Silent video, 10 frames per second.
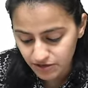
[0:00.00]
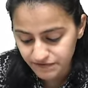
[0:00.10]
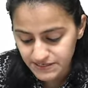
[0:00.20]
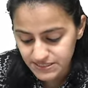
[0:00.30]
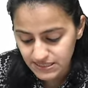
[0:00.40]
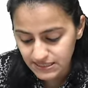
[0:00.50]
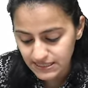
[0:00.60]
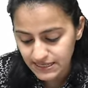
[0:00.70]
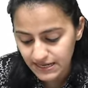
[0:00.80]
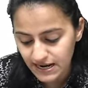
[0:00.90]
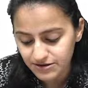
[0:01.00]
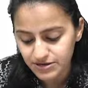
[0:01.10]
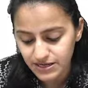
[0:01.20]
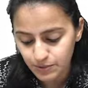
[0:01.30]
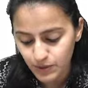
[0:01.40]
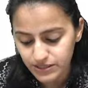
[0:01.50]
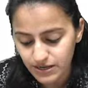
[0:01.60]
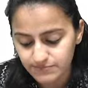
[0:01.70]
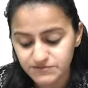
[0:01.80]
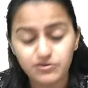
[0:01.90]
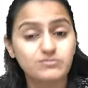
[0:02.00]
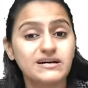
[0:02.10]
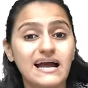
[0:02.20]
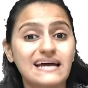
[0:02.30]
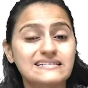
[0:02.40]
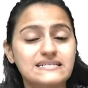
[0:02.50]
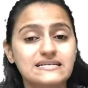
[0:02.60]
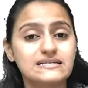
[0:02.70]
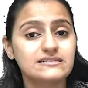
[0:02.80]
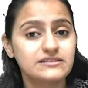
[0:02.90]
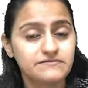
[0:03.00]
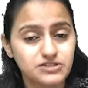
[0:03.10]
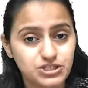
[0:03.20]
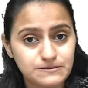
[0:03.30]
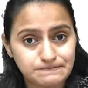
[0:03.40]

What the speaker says: of internal iliac artery and what comes from the anterior division?